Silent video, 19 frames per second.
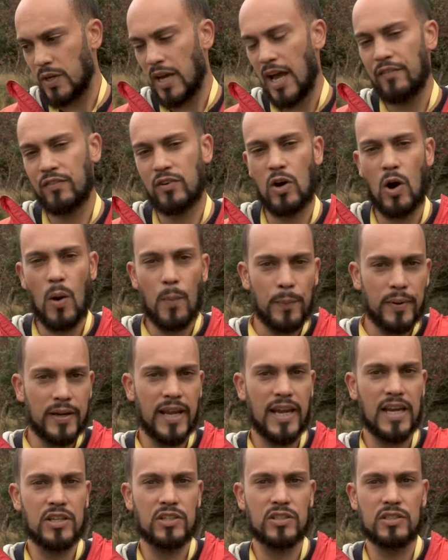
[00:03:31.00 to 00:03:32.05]
have
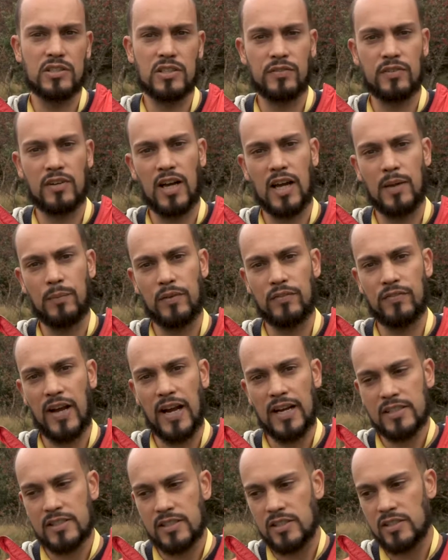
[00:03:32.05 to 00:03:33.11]
combinations of climate
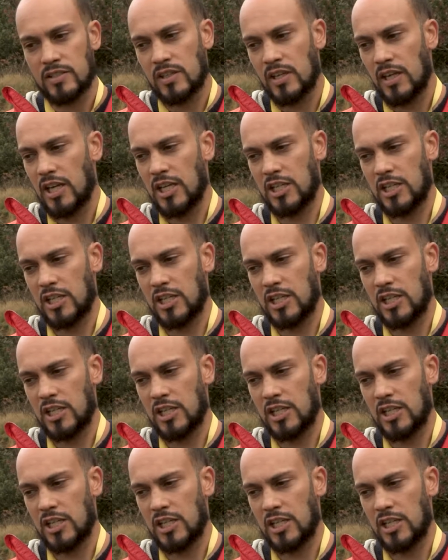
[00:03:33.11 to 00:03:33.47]
factors.